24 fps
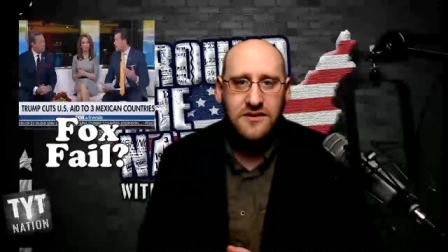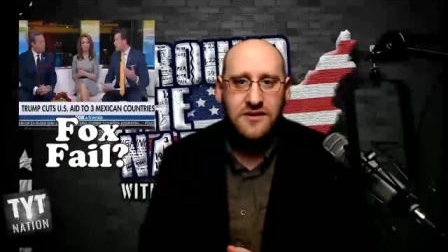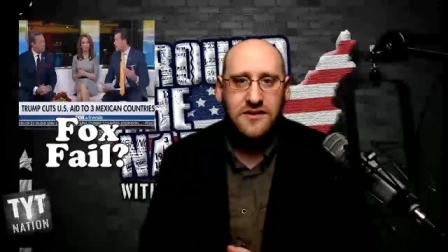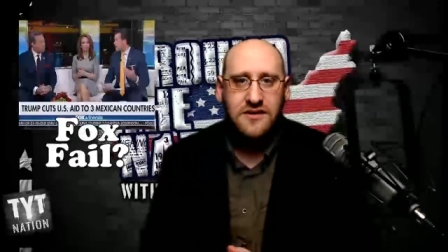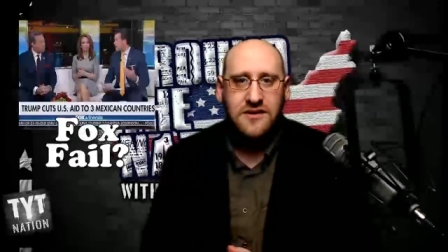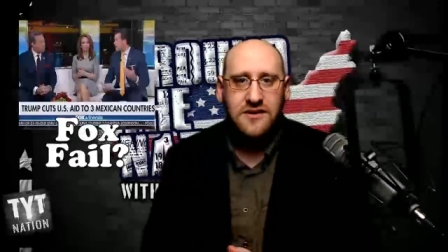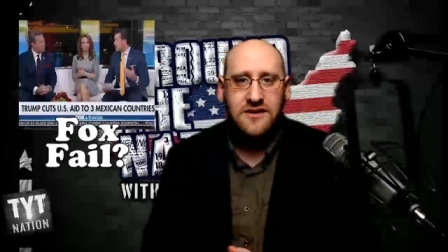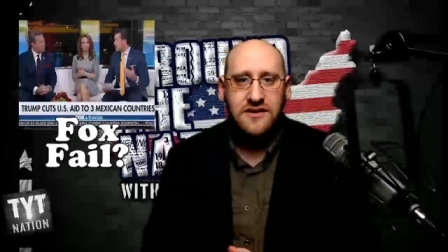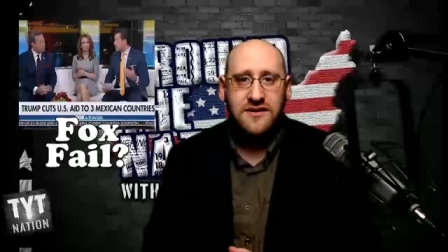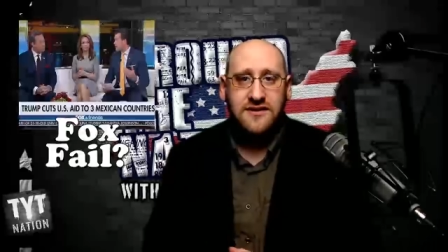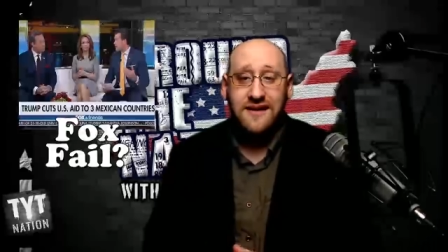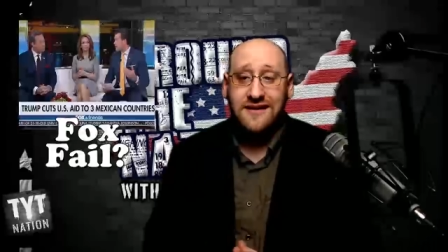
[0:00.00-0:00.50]

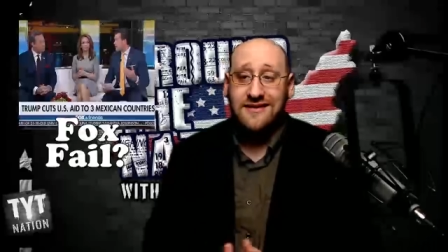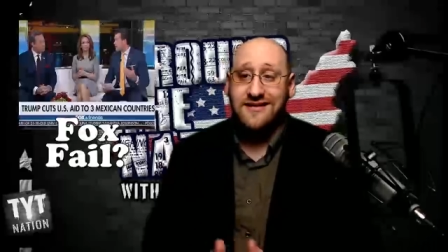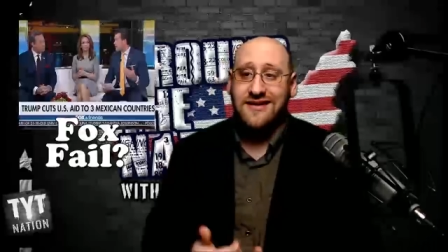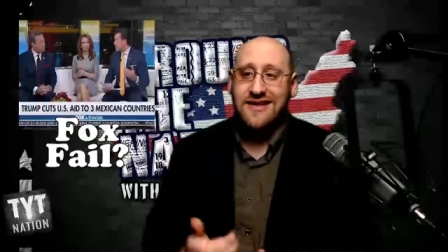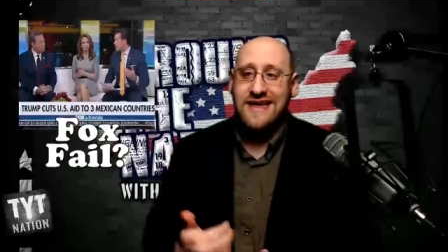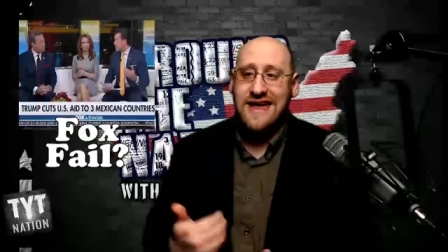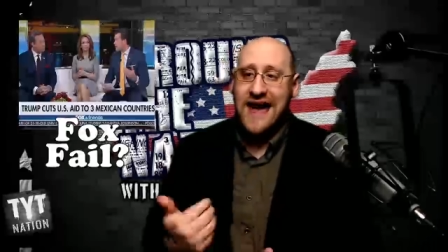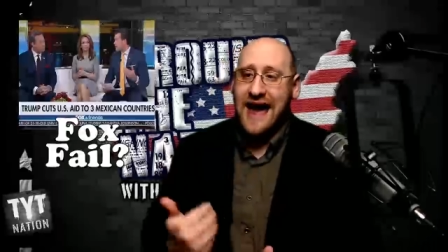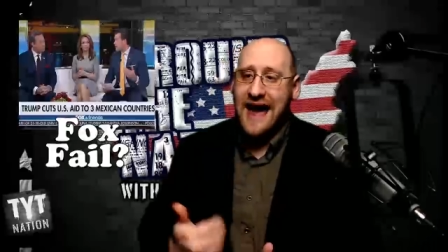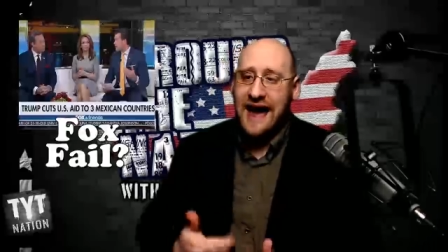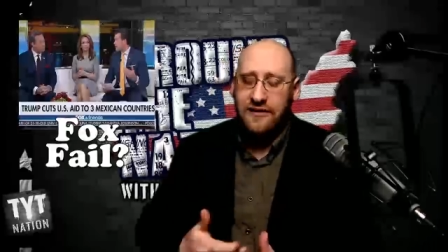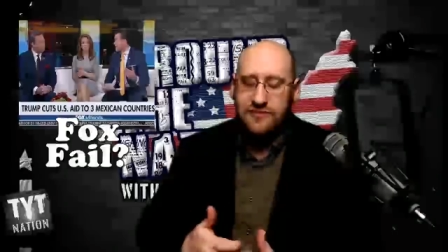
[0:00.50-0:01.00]
says the
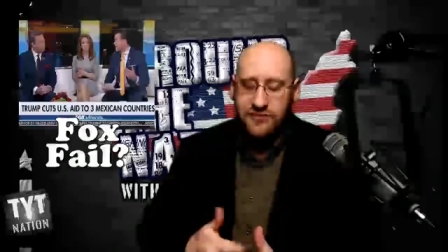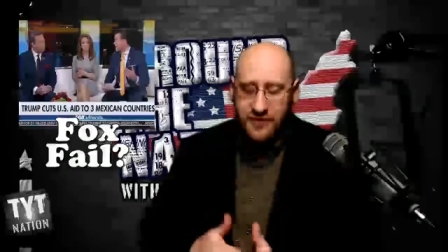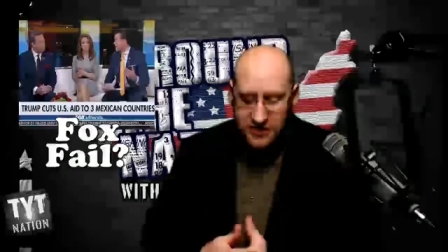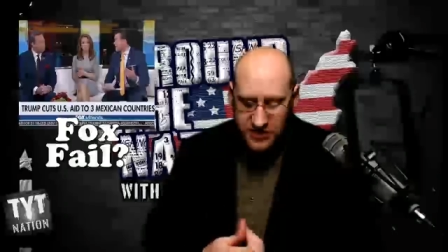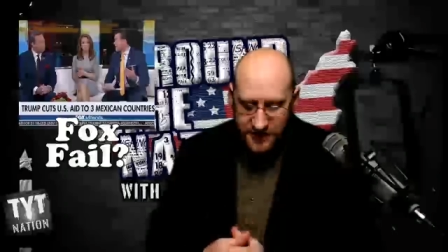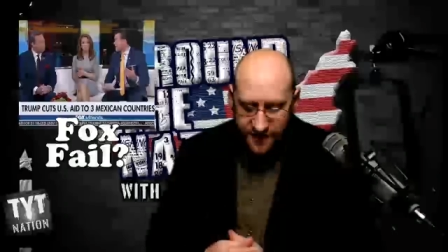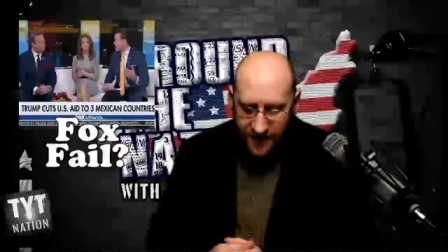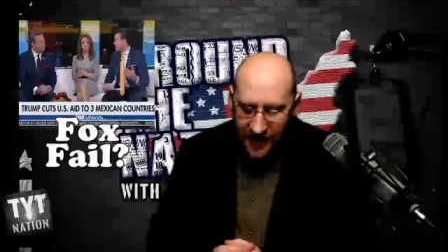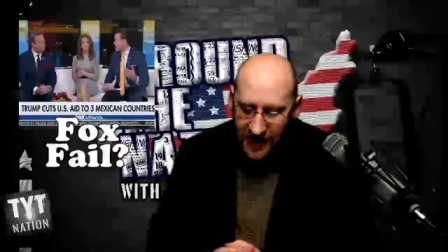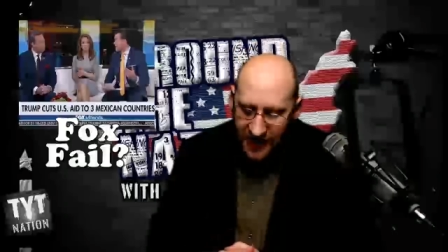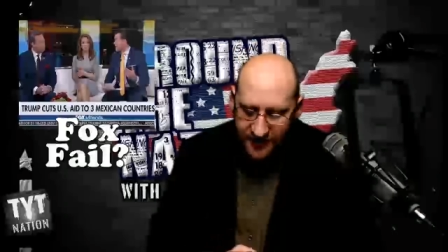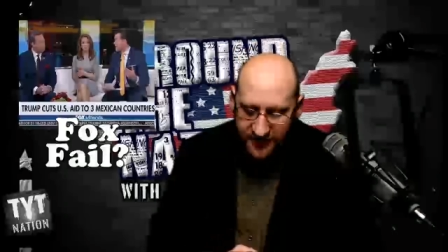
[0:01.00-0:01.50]
average
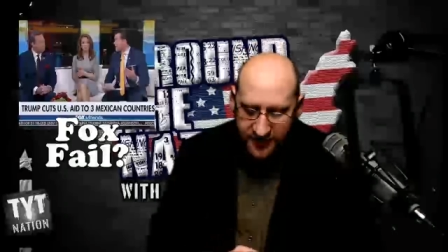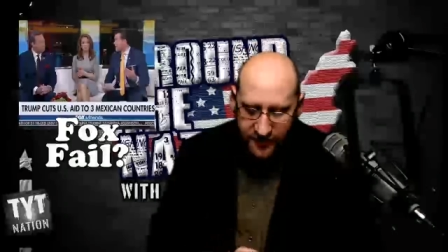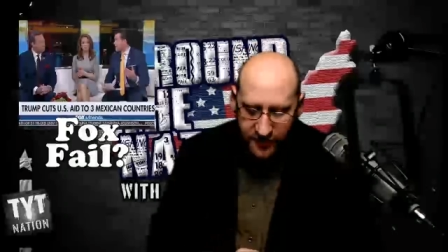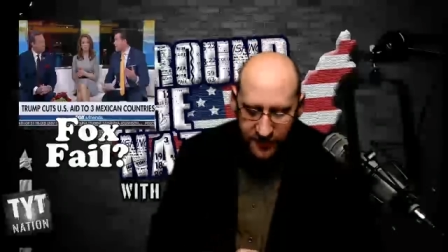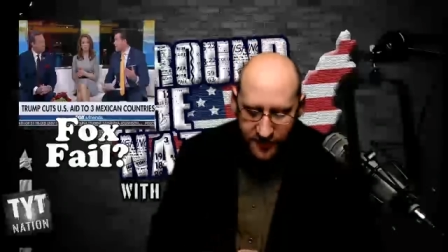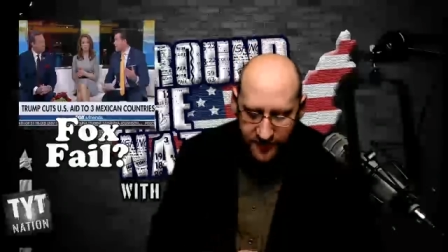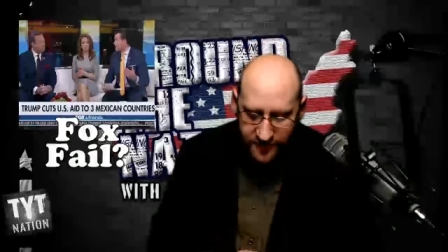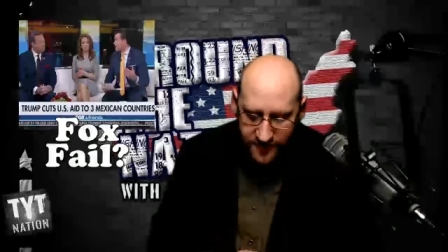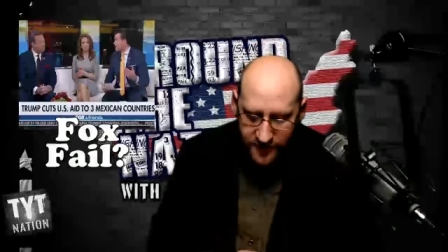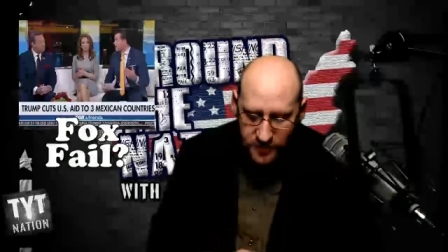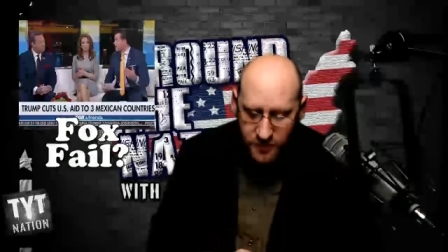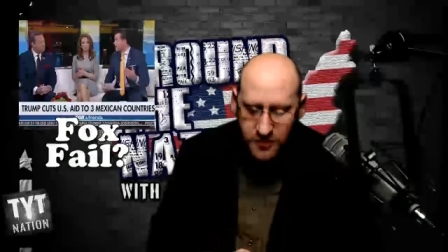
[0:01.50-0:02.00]
Fox News
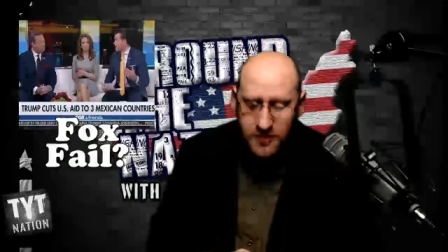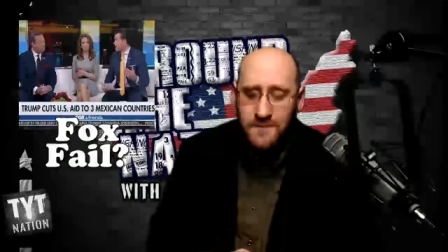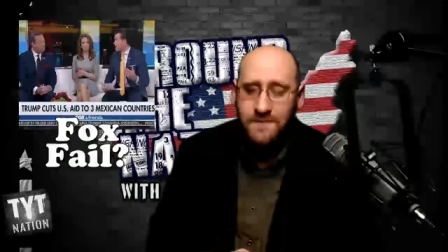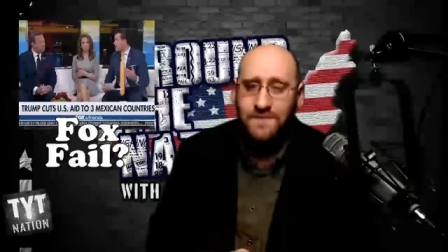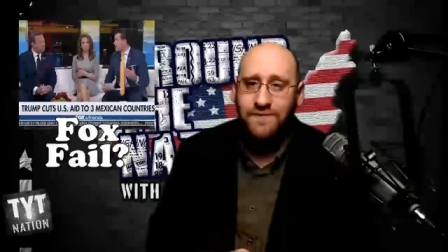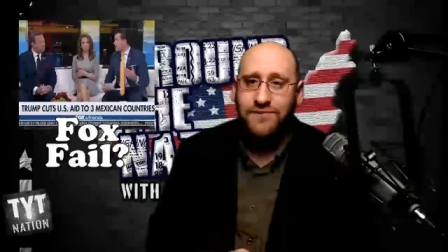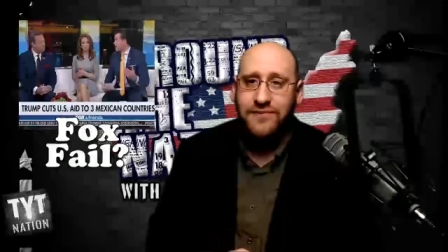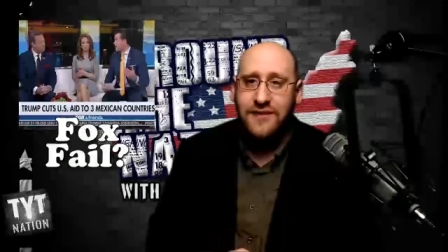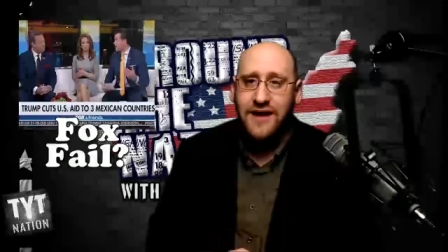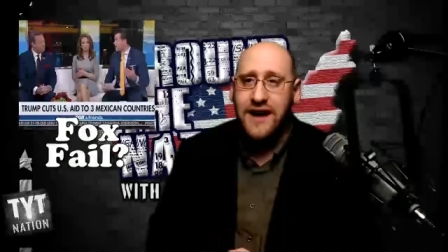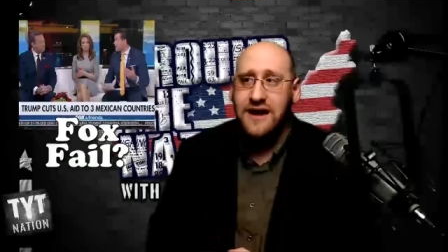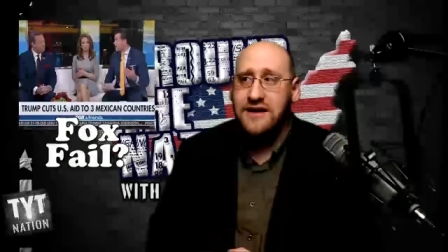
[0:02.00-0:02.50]
viewer.
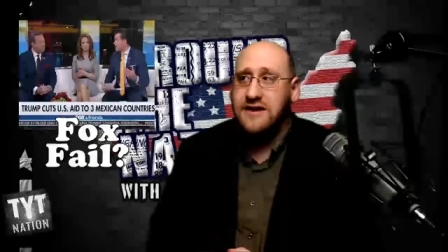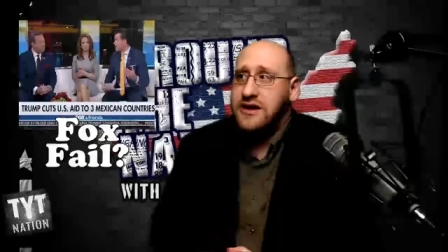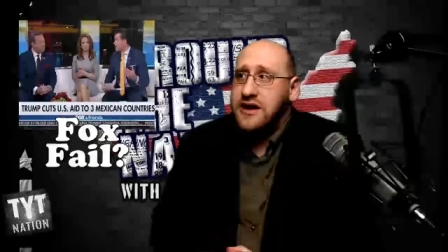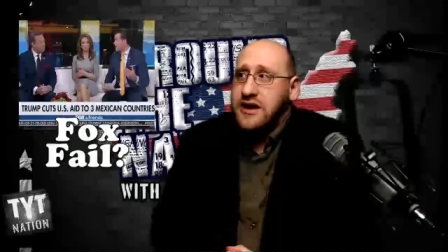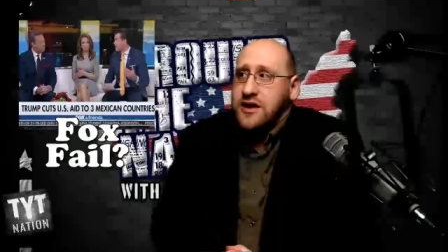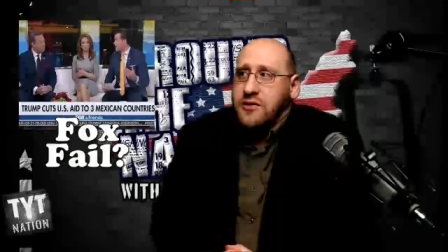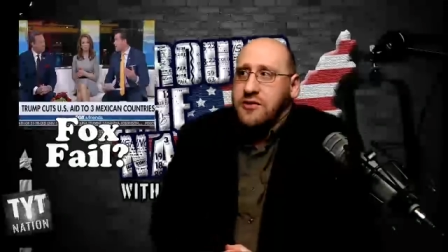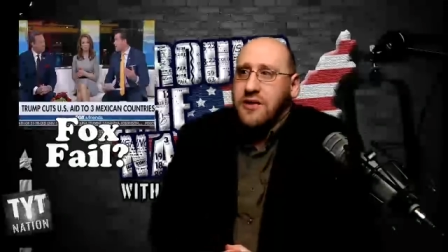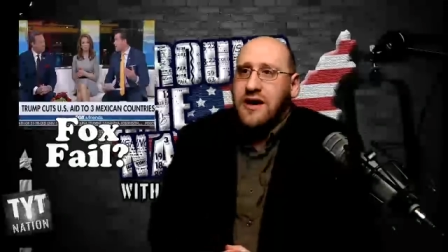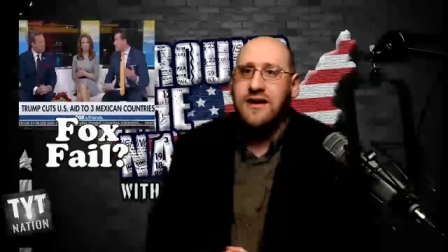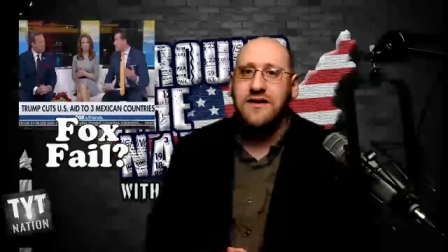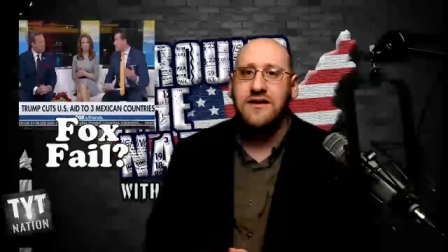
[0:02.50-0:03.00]
And you know
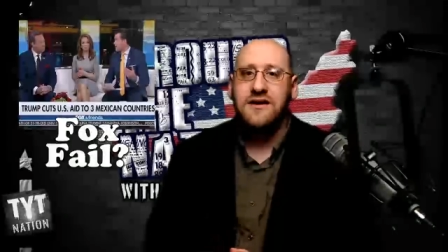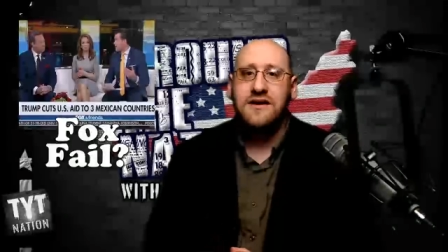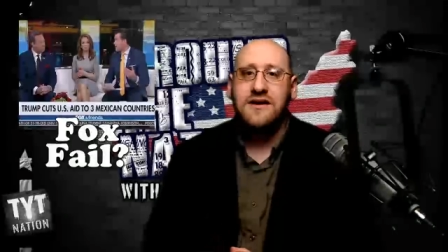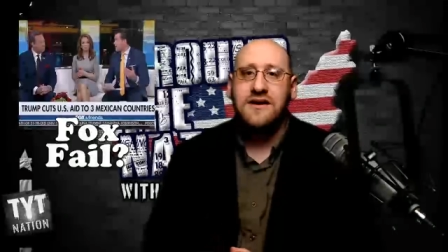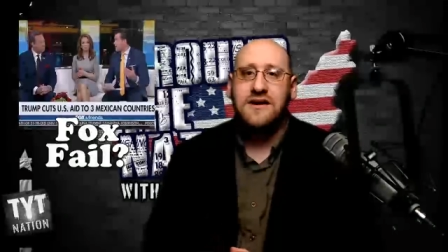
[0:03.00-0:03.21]
what?